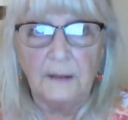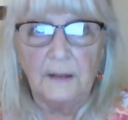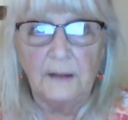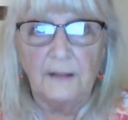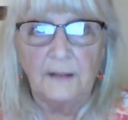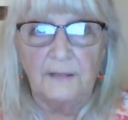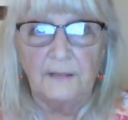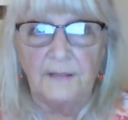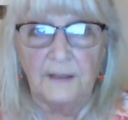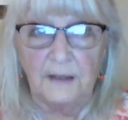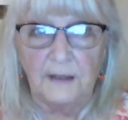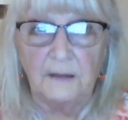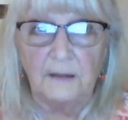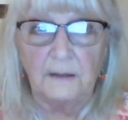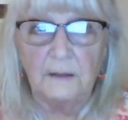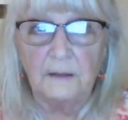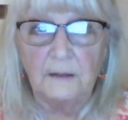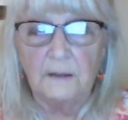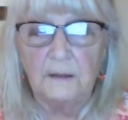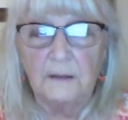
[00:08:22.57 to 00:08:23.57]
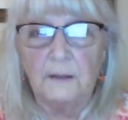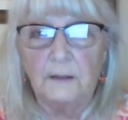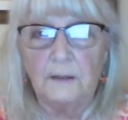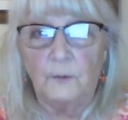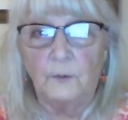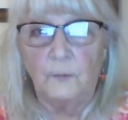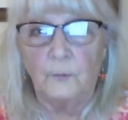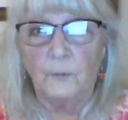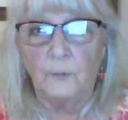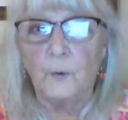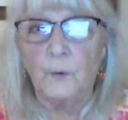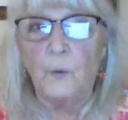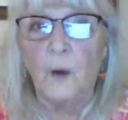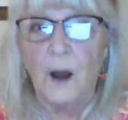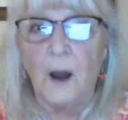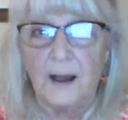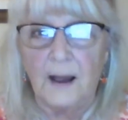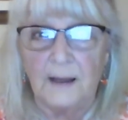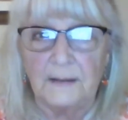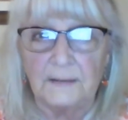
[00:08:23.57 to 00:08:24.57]
the
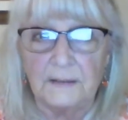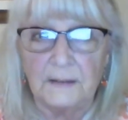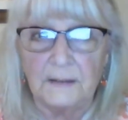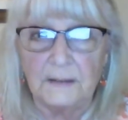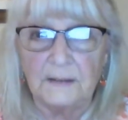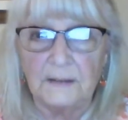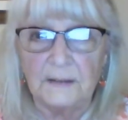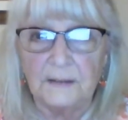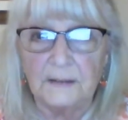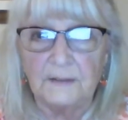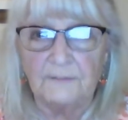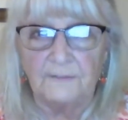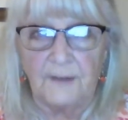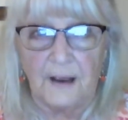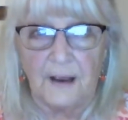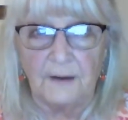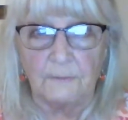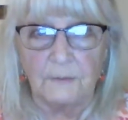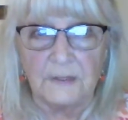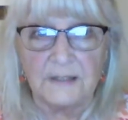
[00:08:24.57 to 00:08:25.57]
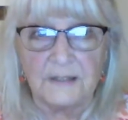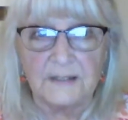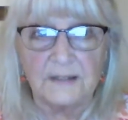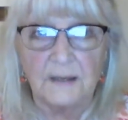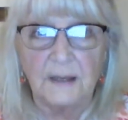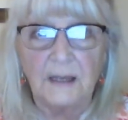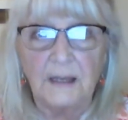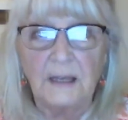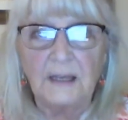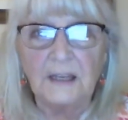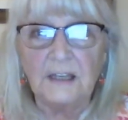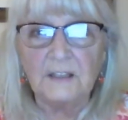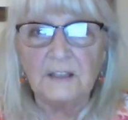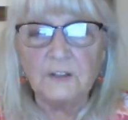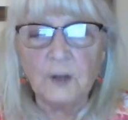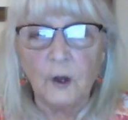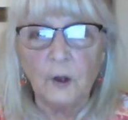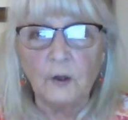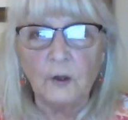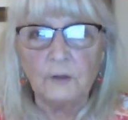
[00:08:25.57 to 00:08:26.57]
Wuhan virus. He
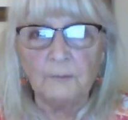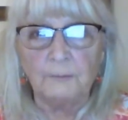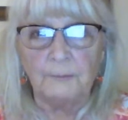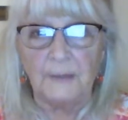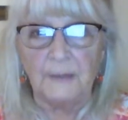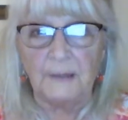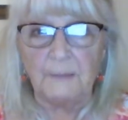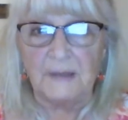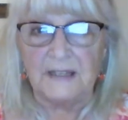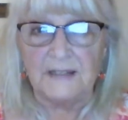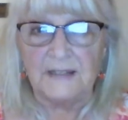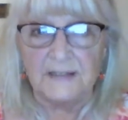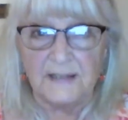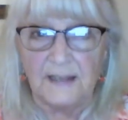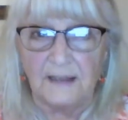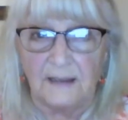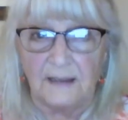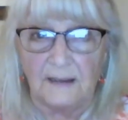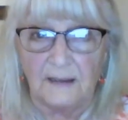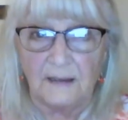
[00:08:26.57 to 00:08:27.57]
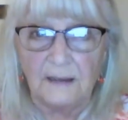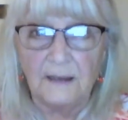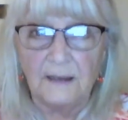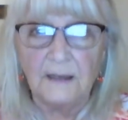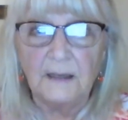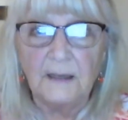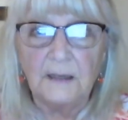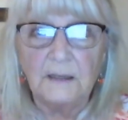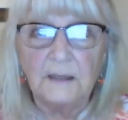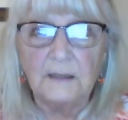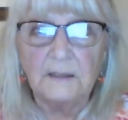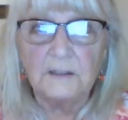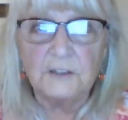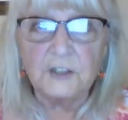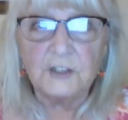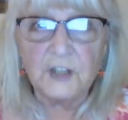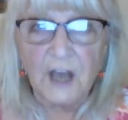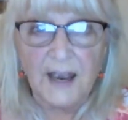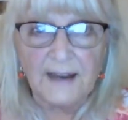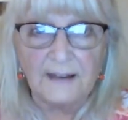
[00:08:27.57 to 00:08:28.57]
told BBC
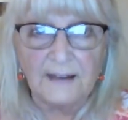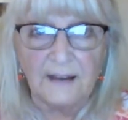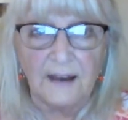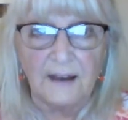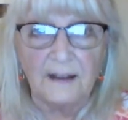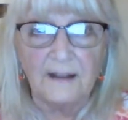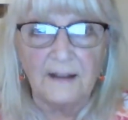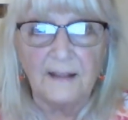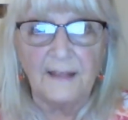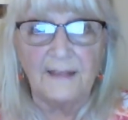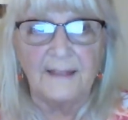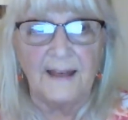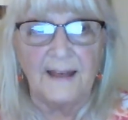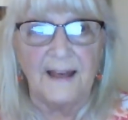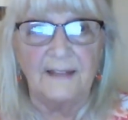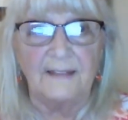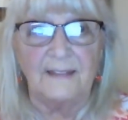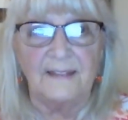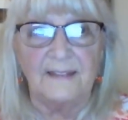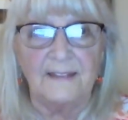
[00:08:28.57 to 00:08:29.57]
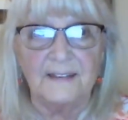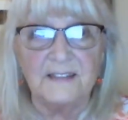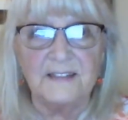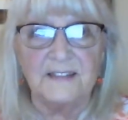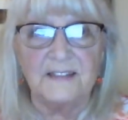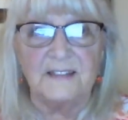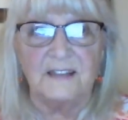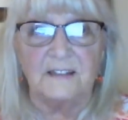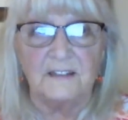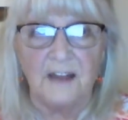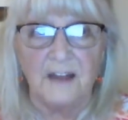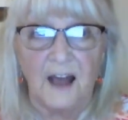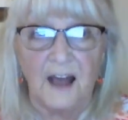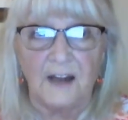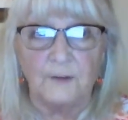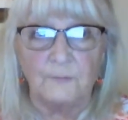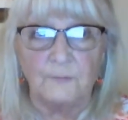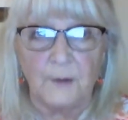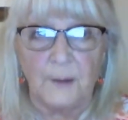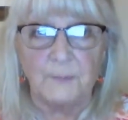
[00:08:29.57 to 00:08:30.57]
China that this did
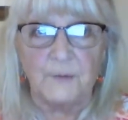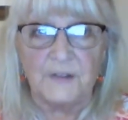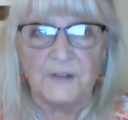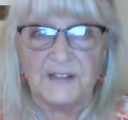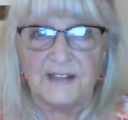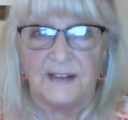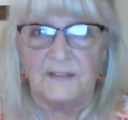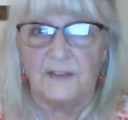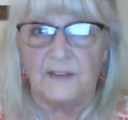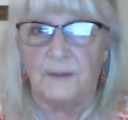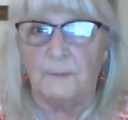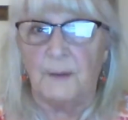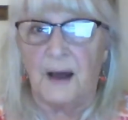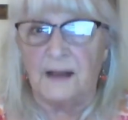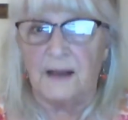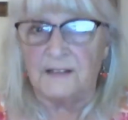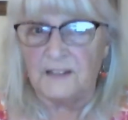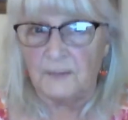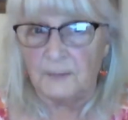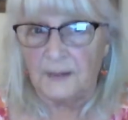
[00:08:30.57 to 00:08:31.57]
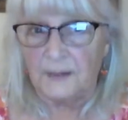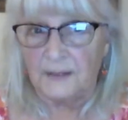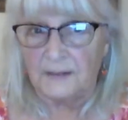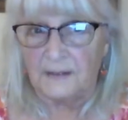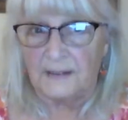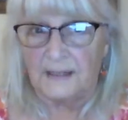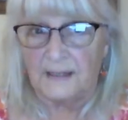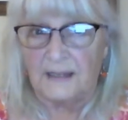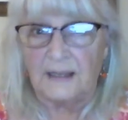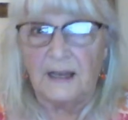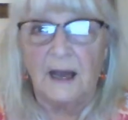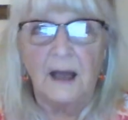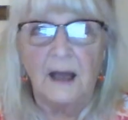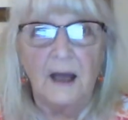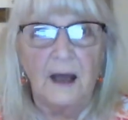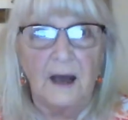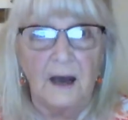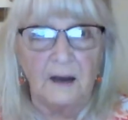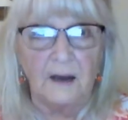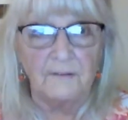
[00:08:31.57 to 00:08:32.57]
not represent the possibility
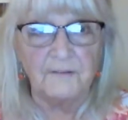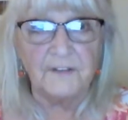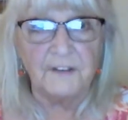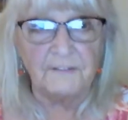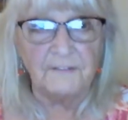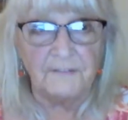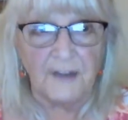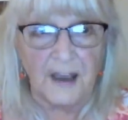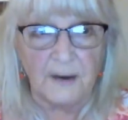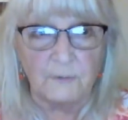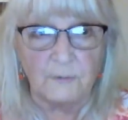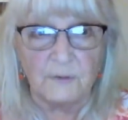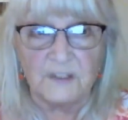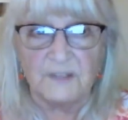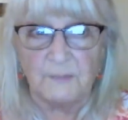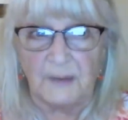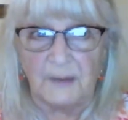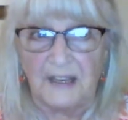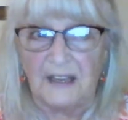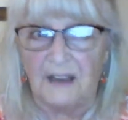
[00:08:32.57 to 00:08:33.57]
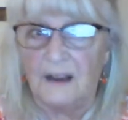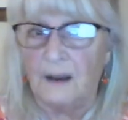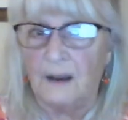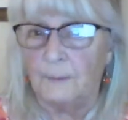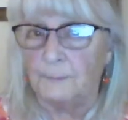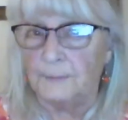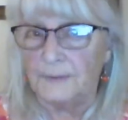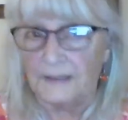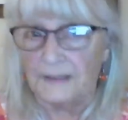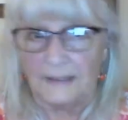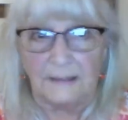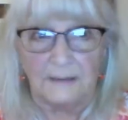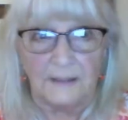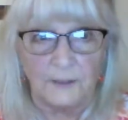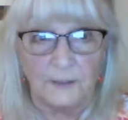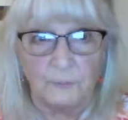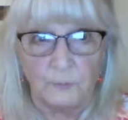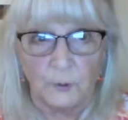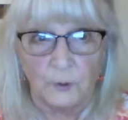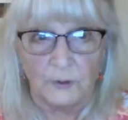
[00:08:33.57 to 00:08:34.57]
of the virus being completely
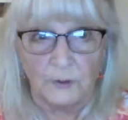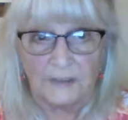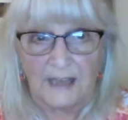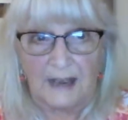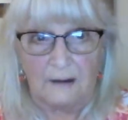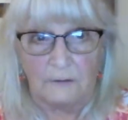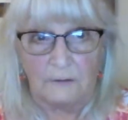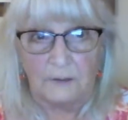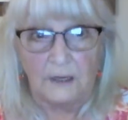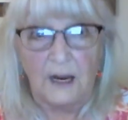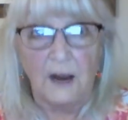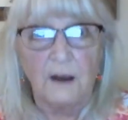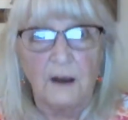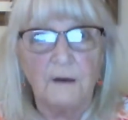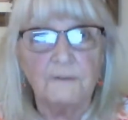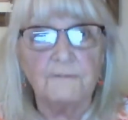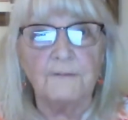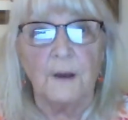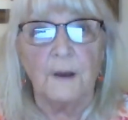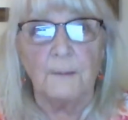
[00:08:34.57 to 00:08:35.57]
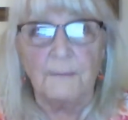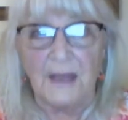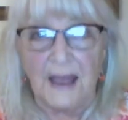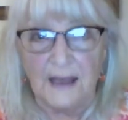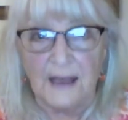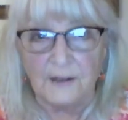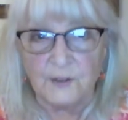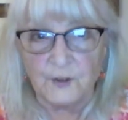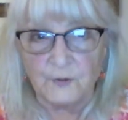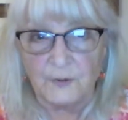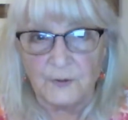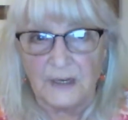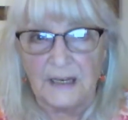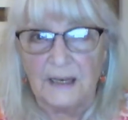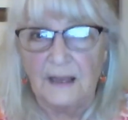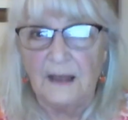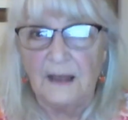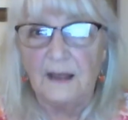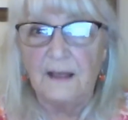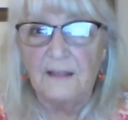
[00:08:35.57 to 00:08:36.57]
ruled out from entering
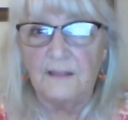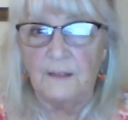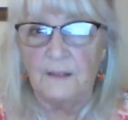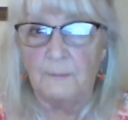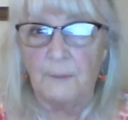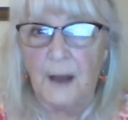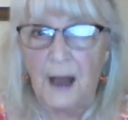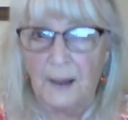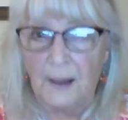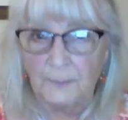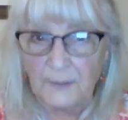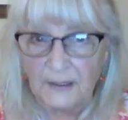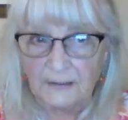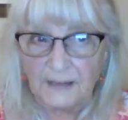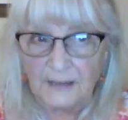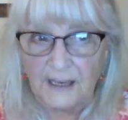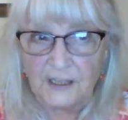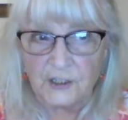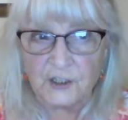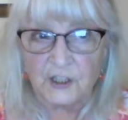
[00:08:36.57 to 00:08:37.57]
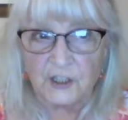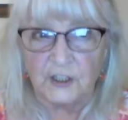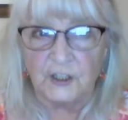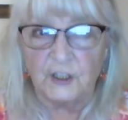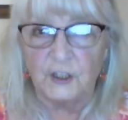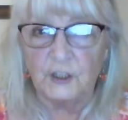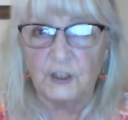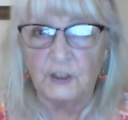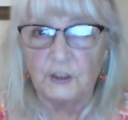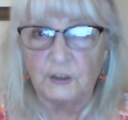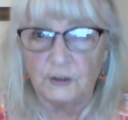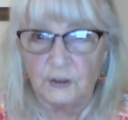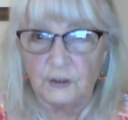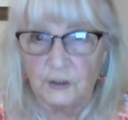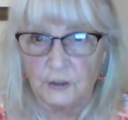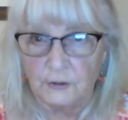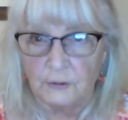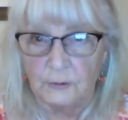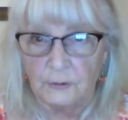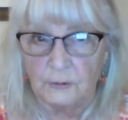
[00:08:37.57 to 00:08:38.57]
the population
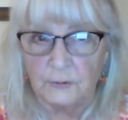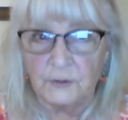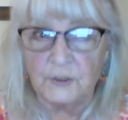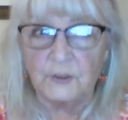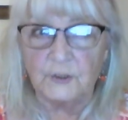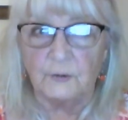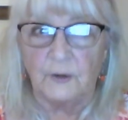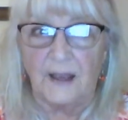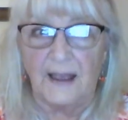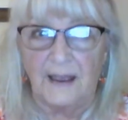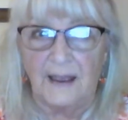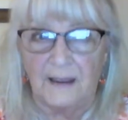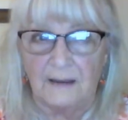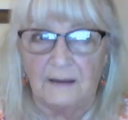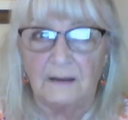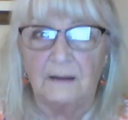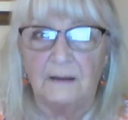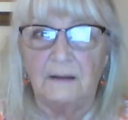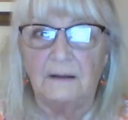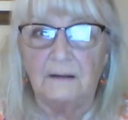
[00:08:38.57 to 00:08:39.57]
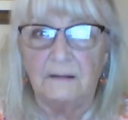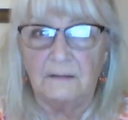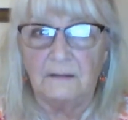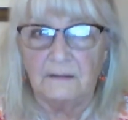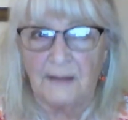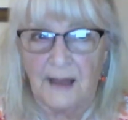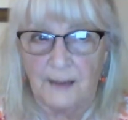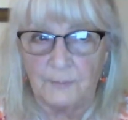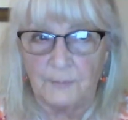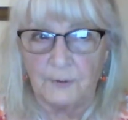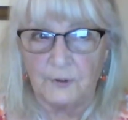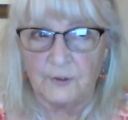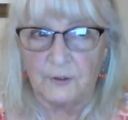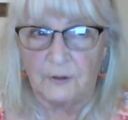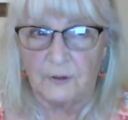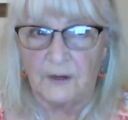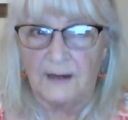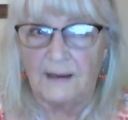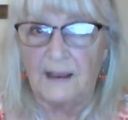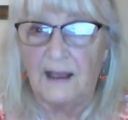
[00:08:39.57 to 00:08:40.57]
due to a
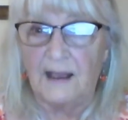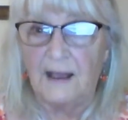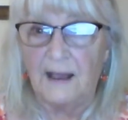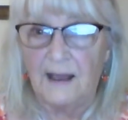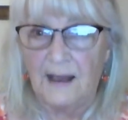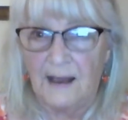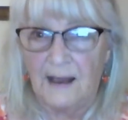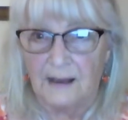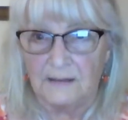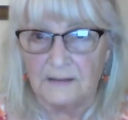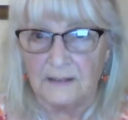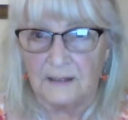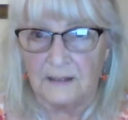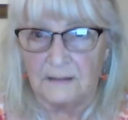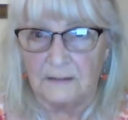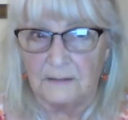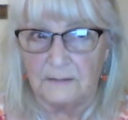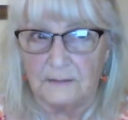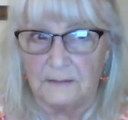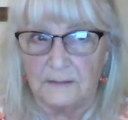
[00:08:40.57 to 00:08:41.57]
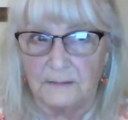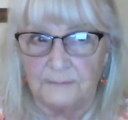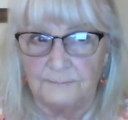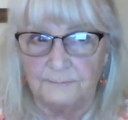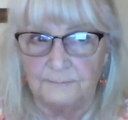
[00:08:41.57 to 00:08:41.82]
laboratory accident.